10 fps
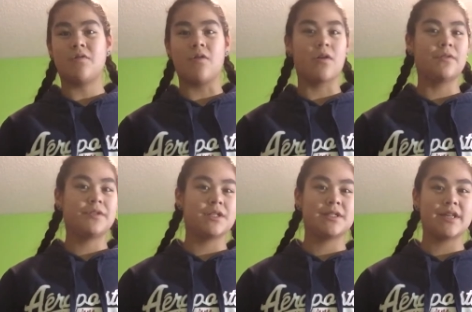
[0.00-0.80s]
or
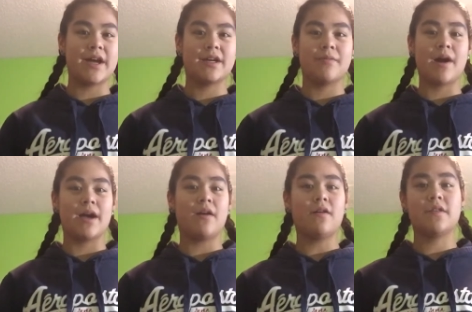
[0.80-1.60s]
just like to
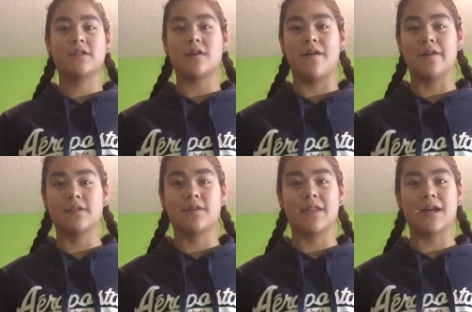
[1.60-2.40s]
buy all the
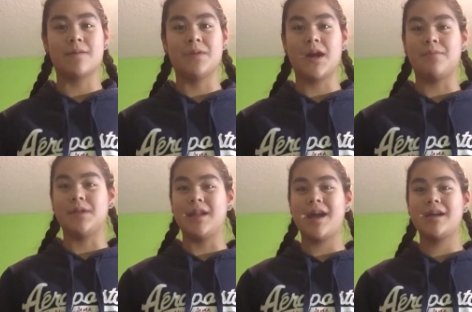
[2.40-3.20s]
songs so they can be up
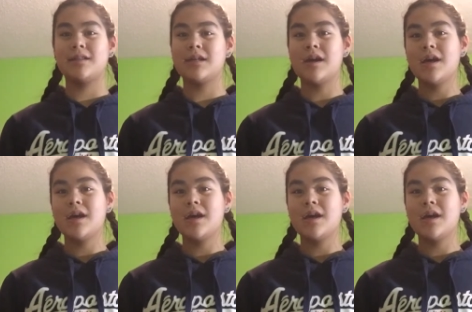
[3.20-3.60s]
to date,